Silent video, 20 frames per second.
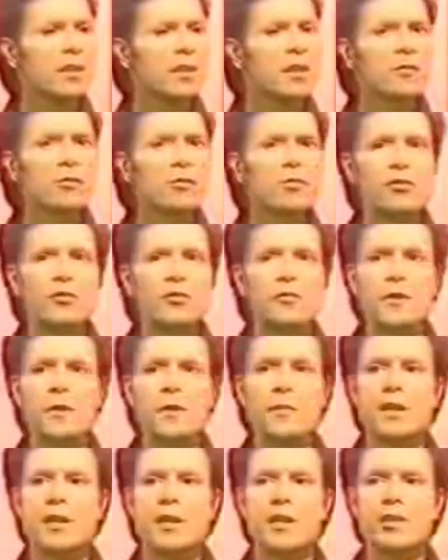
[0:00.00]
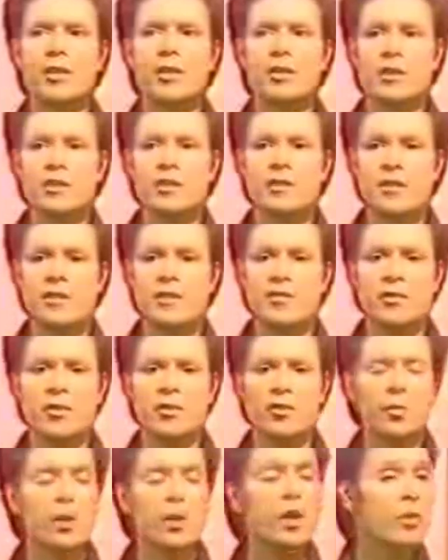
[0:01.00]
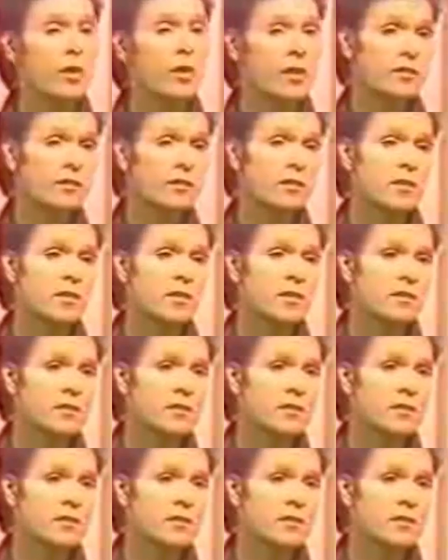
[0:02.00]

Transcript: And it was a firm that had got the concession on the railways.